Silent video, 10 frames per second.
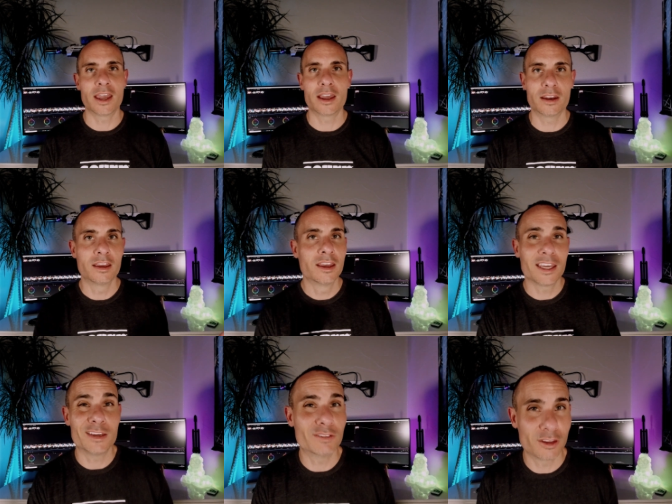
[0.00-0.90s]
than
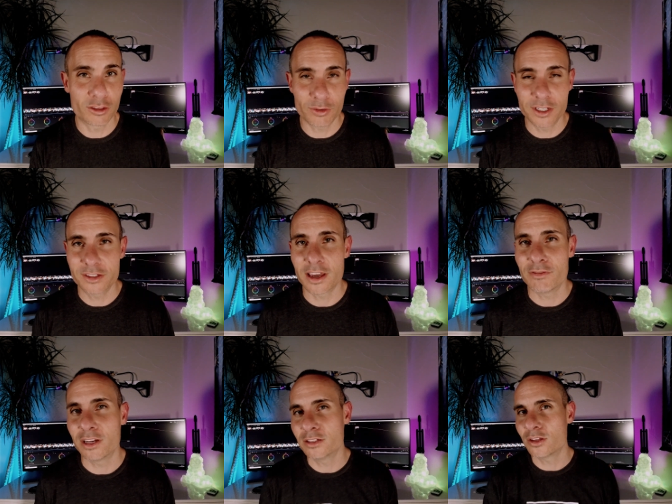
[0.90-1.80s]
even the
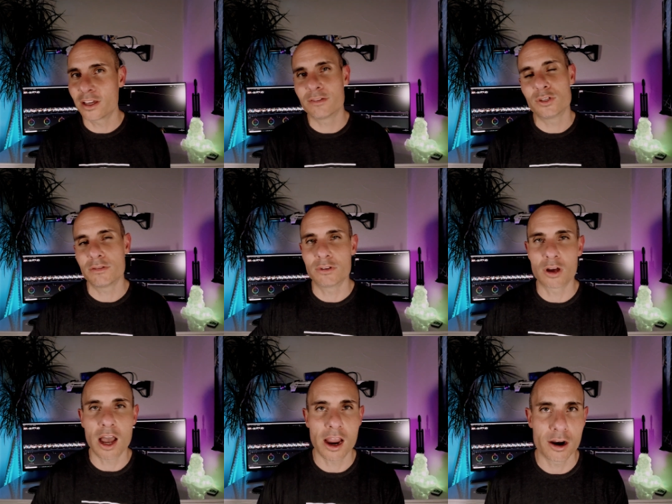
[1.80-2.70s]
370. So that gives you
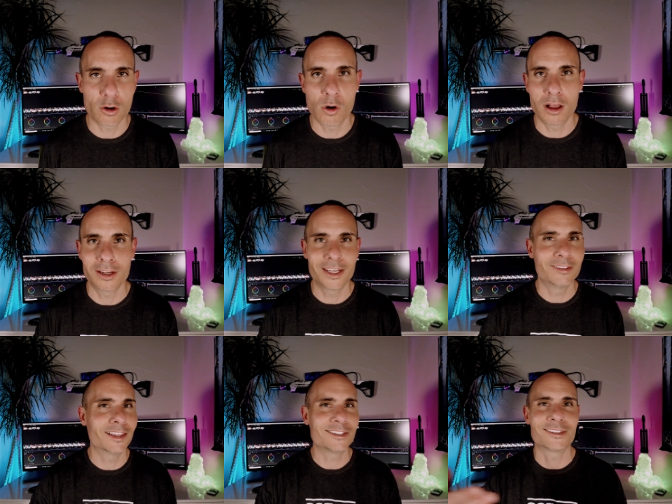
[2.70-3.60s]
even higher
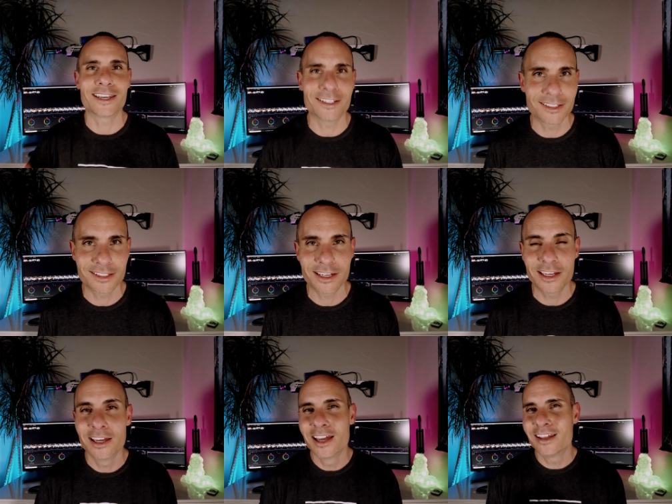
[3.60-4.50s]
quality, less
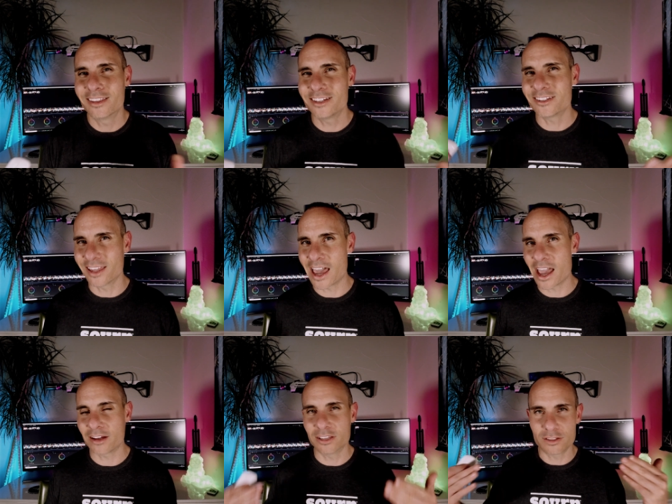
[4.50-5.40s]
latency, less
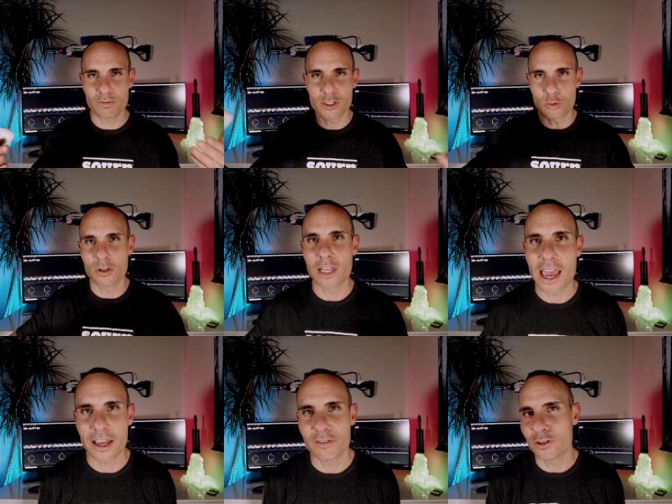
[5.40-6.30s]
lag, less visual
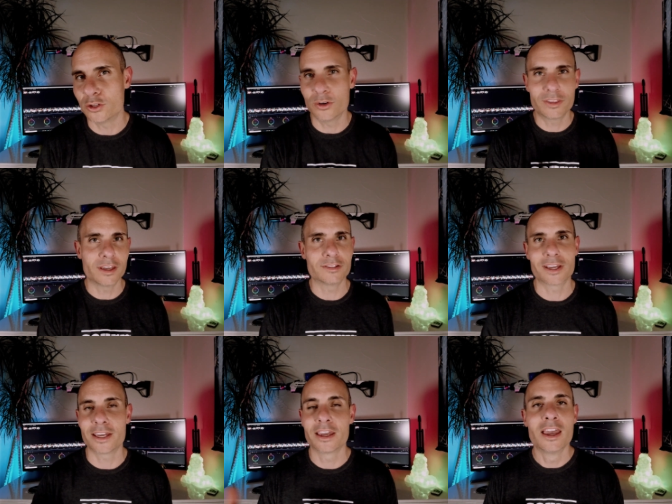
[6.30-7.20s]
lag if you're doing things
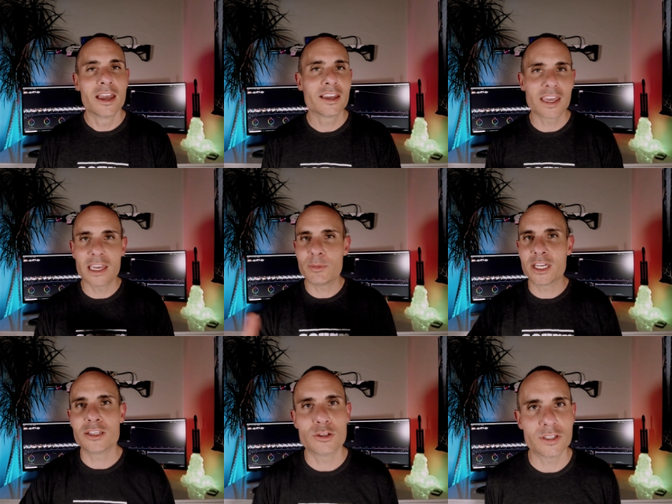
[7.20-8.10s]
like
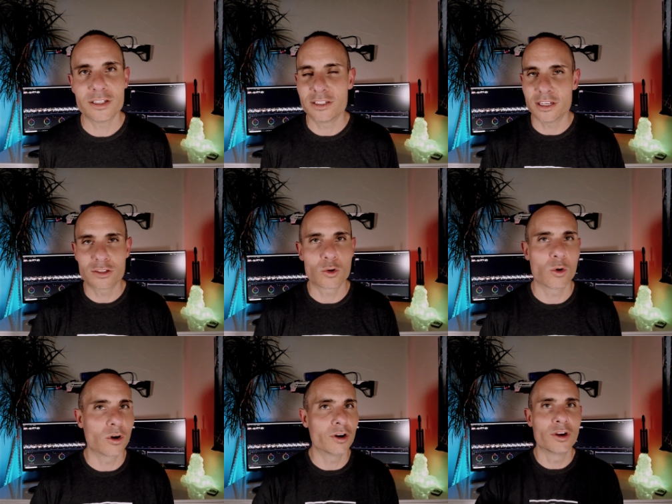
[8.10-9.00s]
gaming using
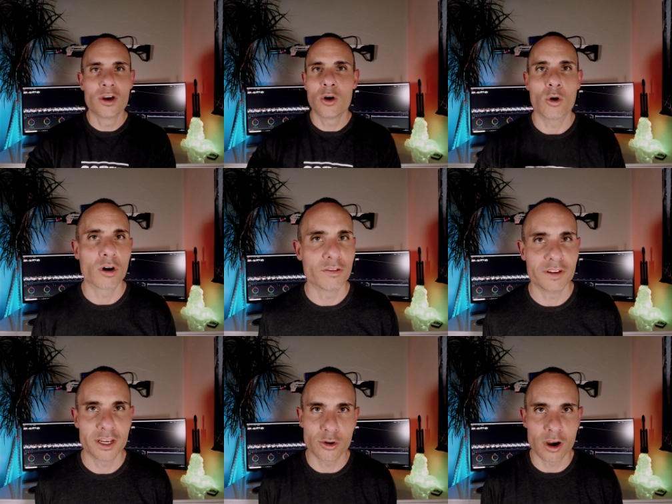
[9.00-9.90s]
Discord or
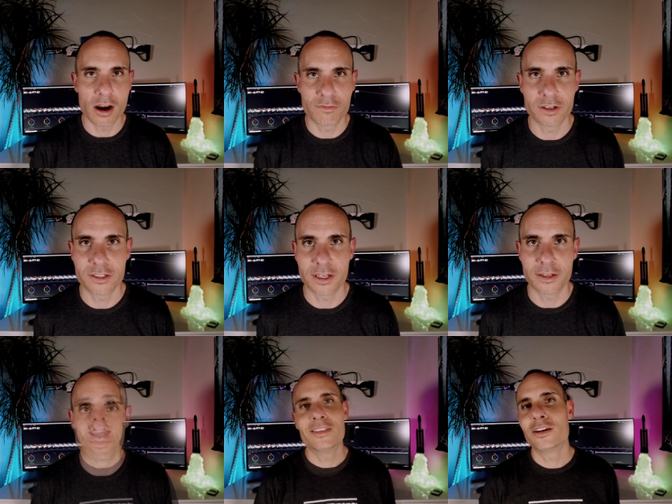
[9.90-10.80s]
video
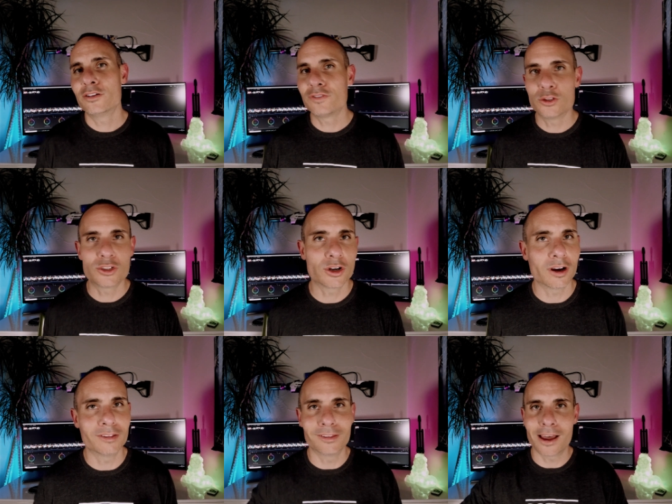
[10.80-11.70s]
conferencing. In the near
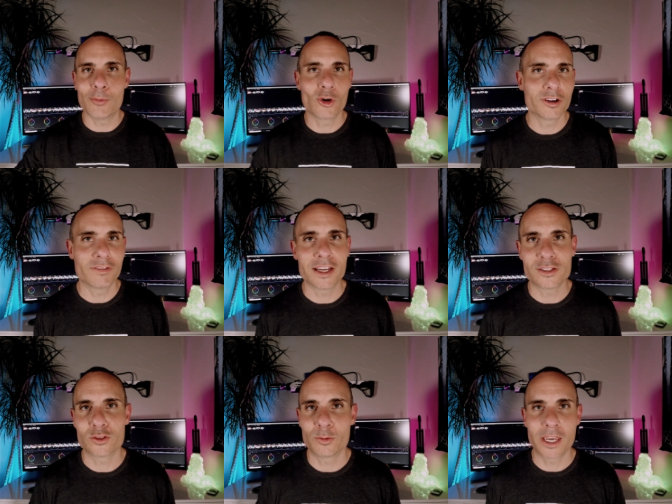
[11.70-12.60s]
future, a lot more
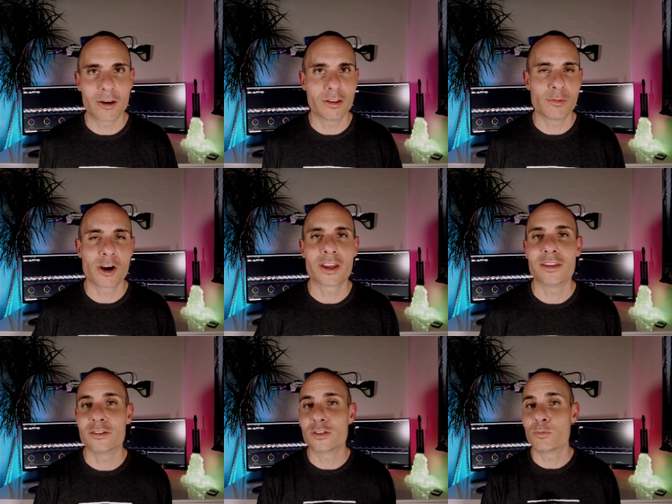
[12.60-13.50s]
devices will be out on the
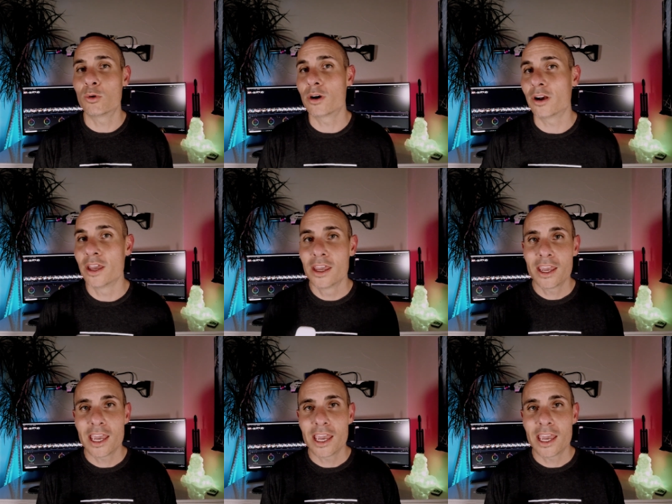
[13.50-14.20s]
market that support